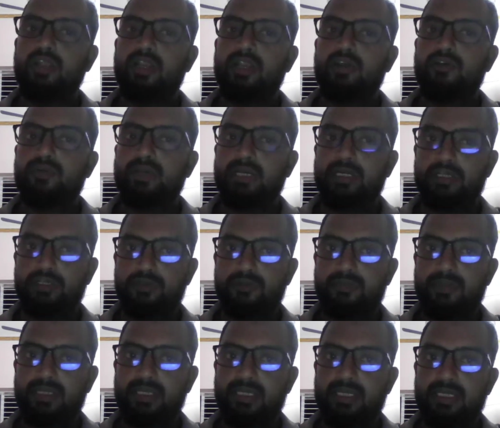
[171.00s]
allow
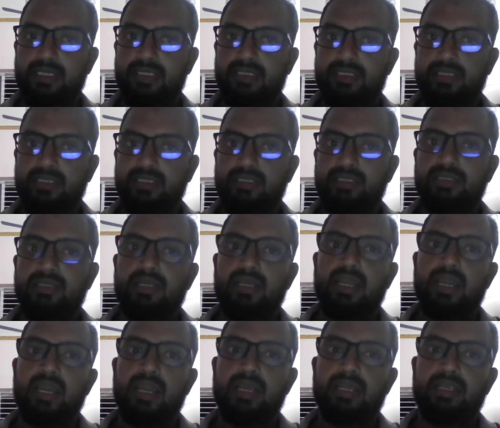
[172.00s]
duplications
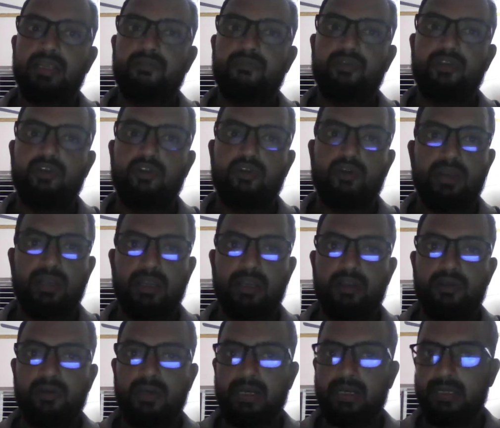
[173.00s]
and it will not
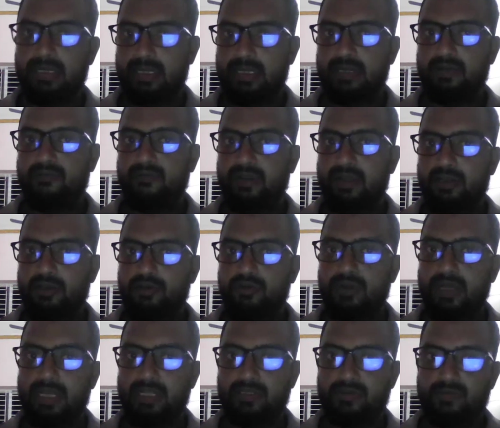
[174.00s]
allow a null value
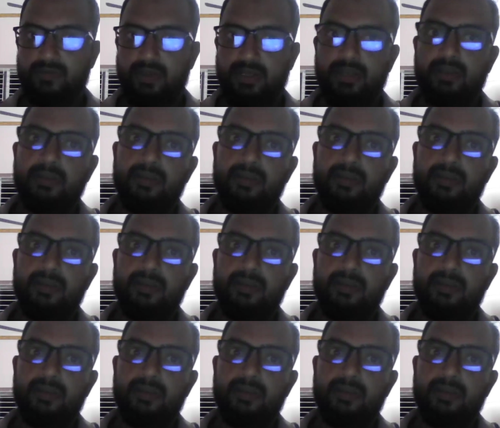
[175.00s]
as well.